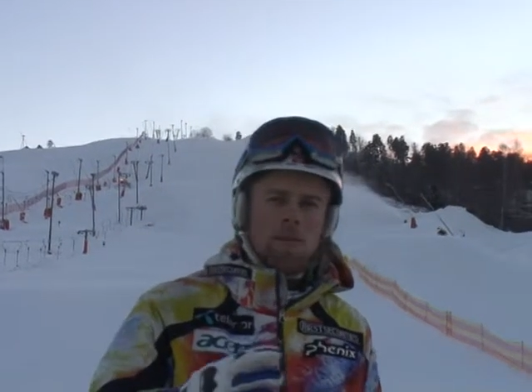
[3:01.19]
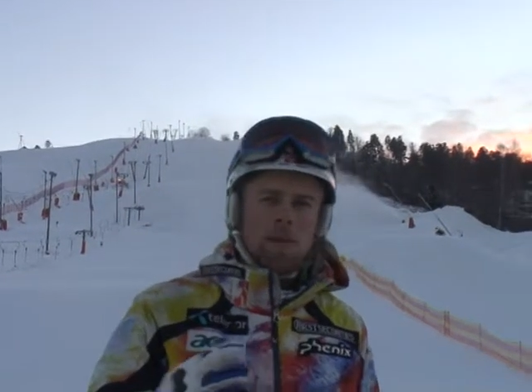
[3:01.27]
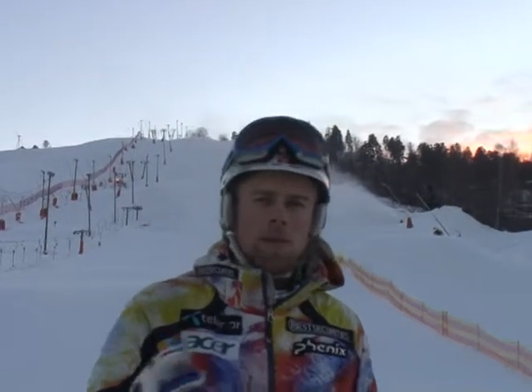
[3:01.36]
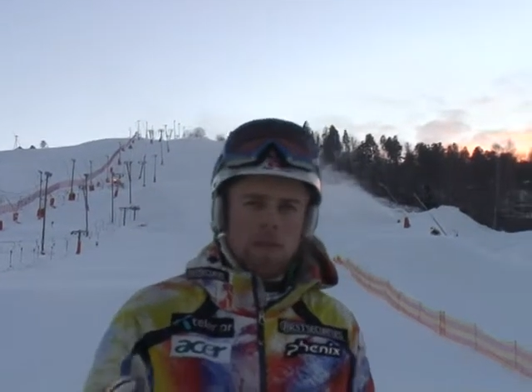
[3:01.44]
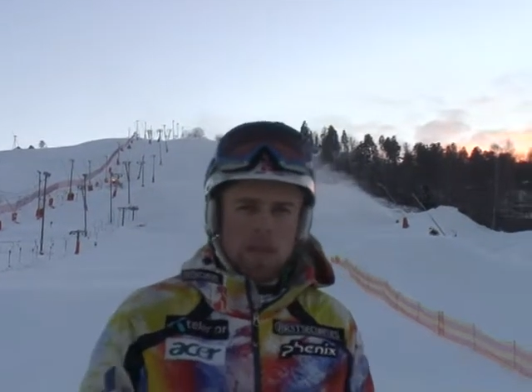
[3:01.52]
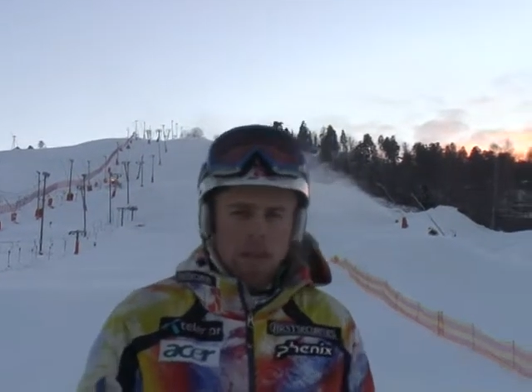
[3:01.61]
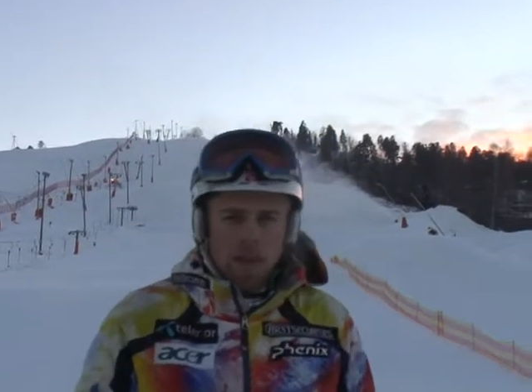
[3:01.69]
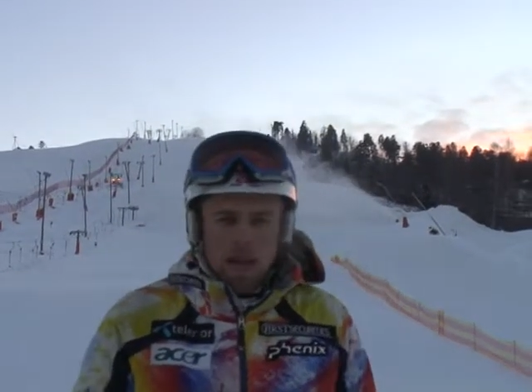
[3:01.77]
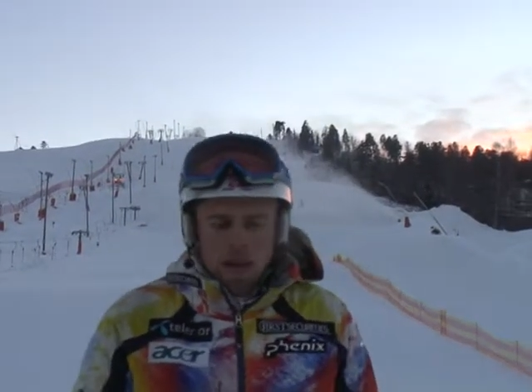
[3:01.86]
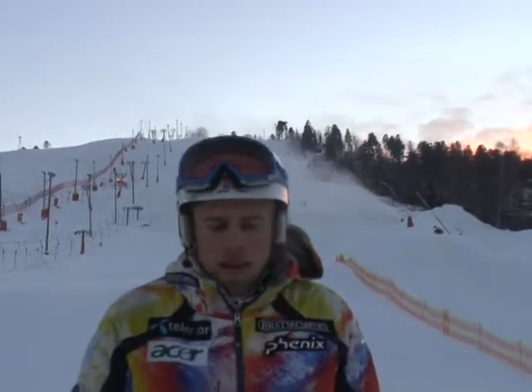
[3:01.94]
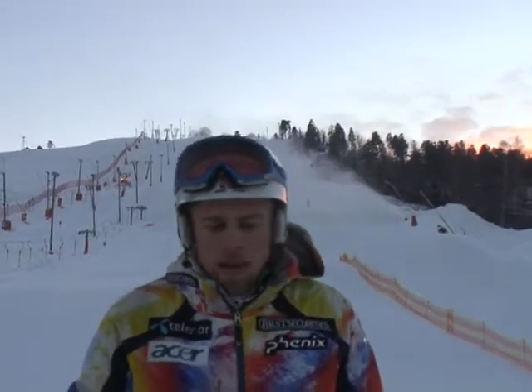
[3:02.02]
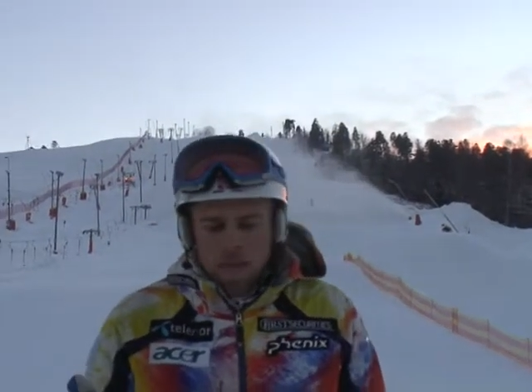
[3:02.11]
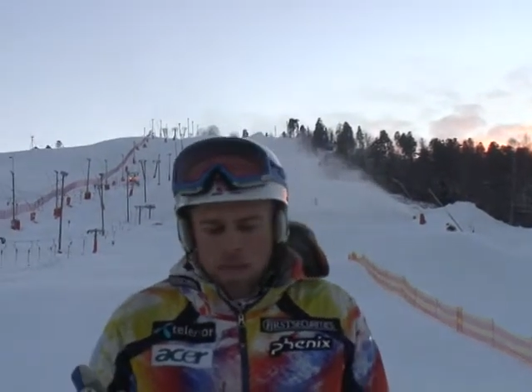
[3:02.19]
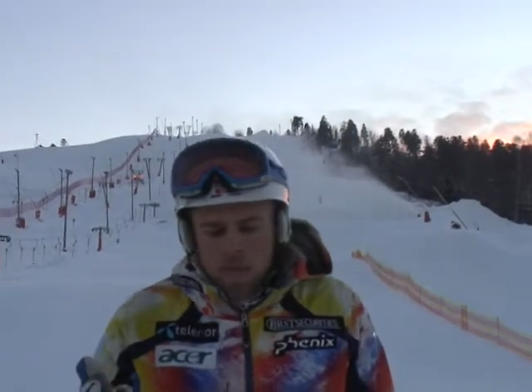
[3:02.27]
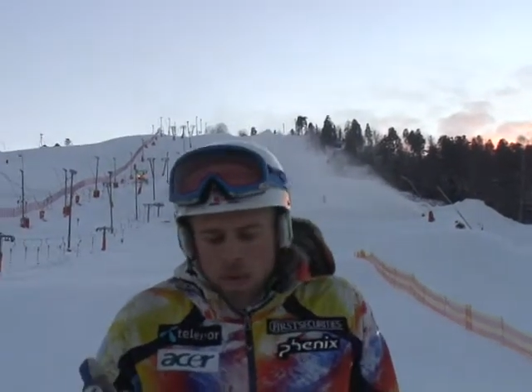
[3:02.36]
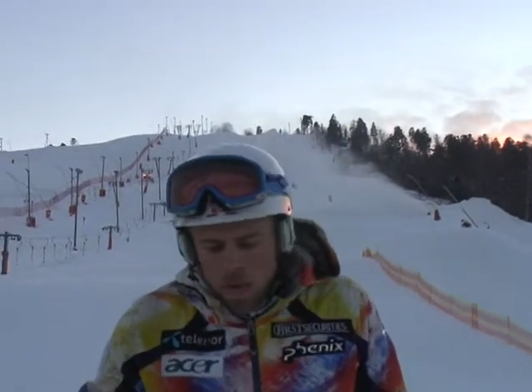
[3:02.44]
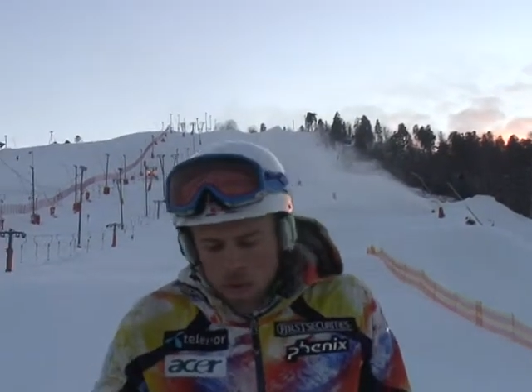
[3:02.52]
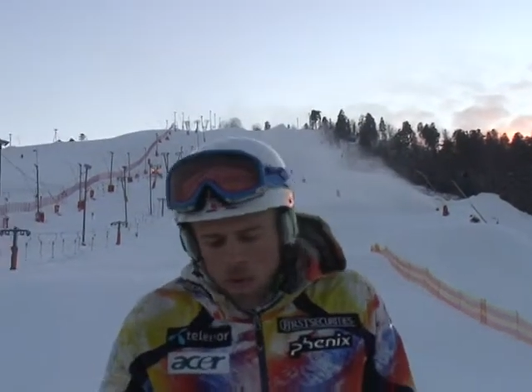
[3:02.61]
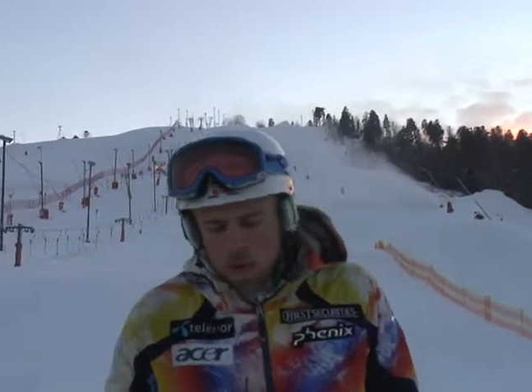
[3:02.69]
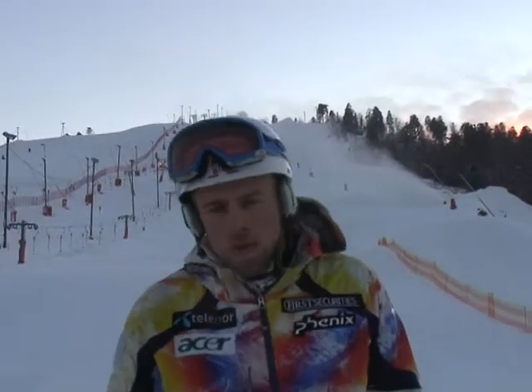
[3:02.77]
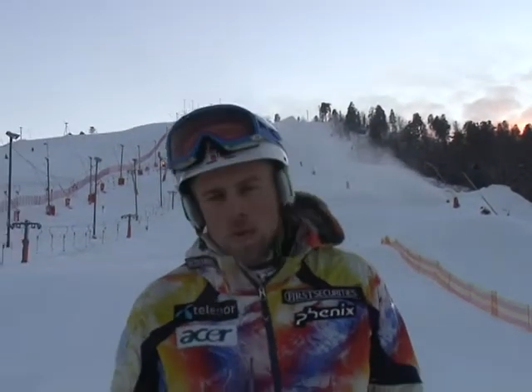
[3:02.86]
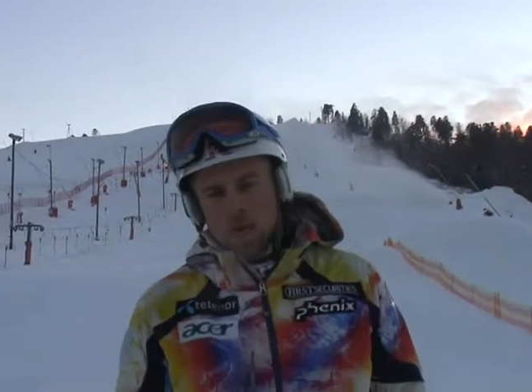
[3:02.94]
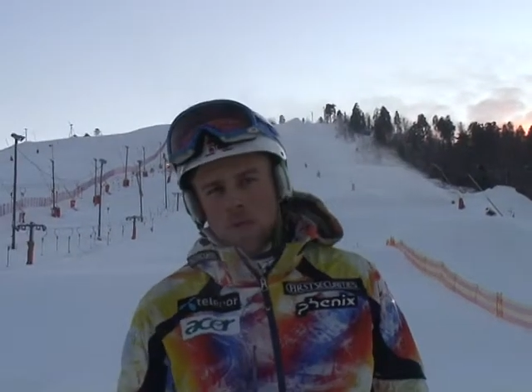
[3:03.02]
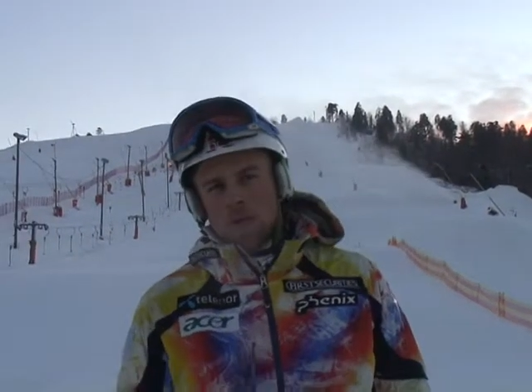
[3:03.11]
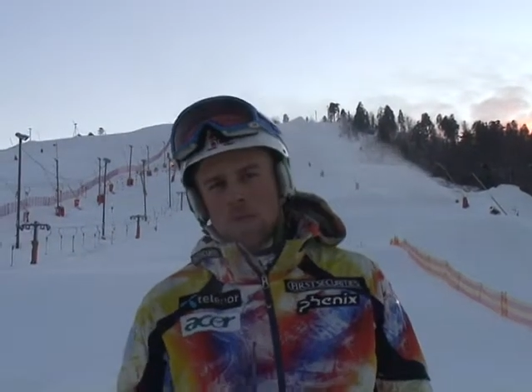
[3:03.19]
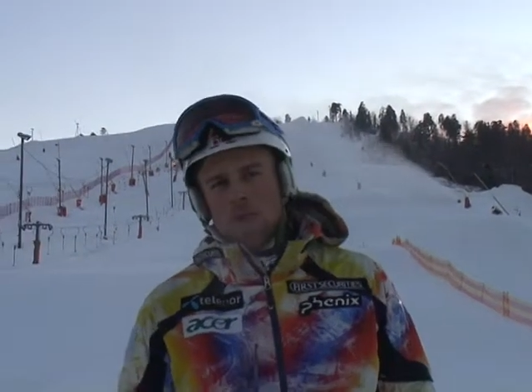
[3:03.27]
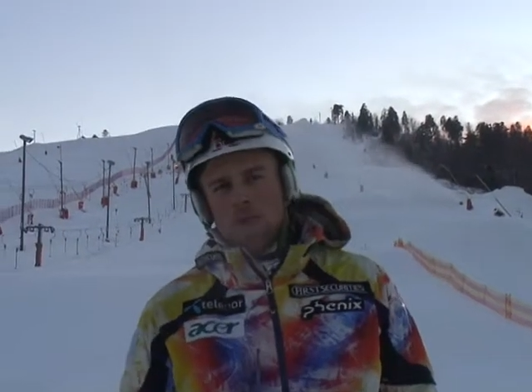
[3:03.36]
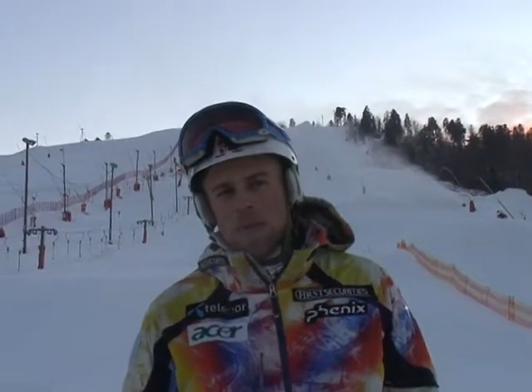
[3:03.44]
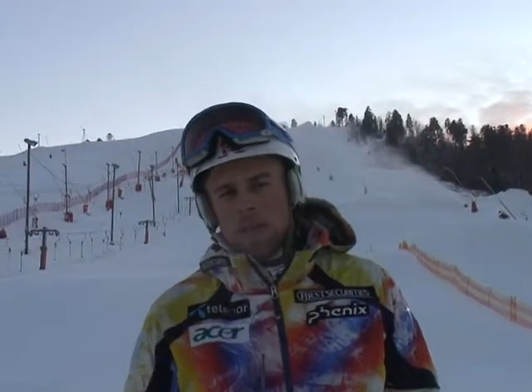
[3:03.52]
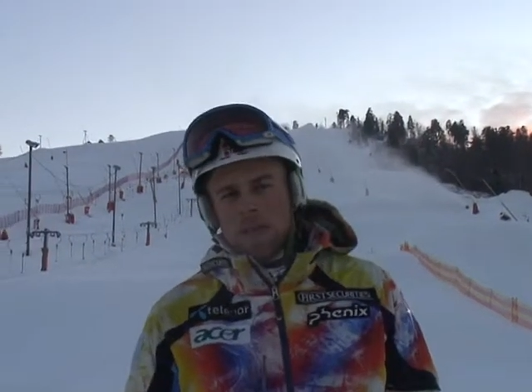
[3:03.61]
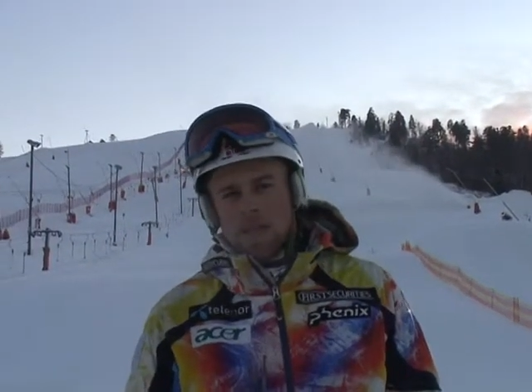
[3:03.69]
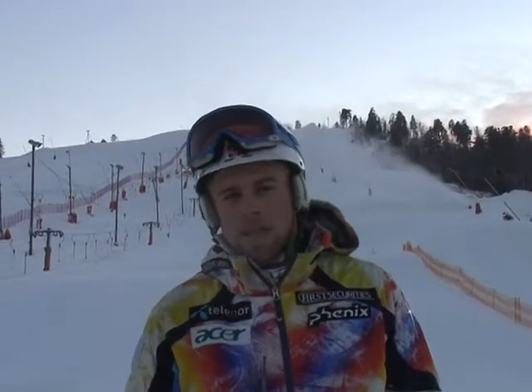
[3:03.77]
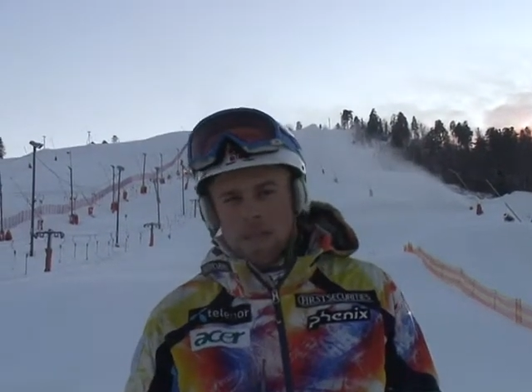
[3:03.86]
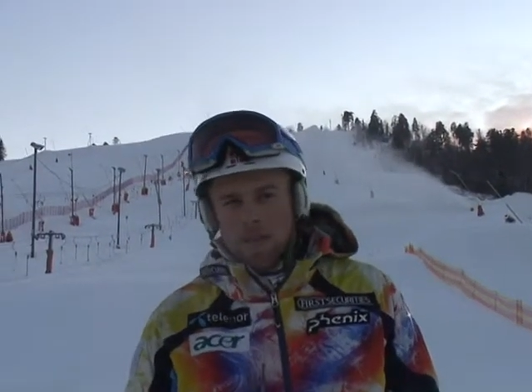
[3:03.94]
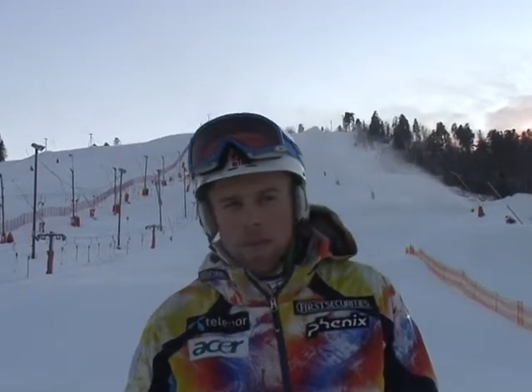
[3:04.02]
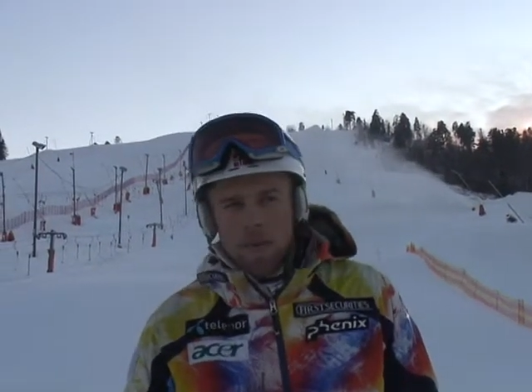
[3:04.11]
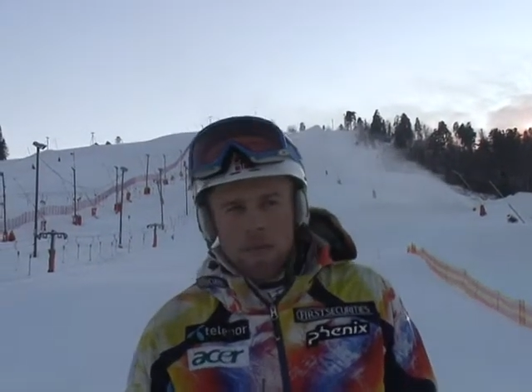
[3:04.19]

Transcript: Because if you go too soon with your knees, if you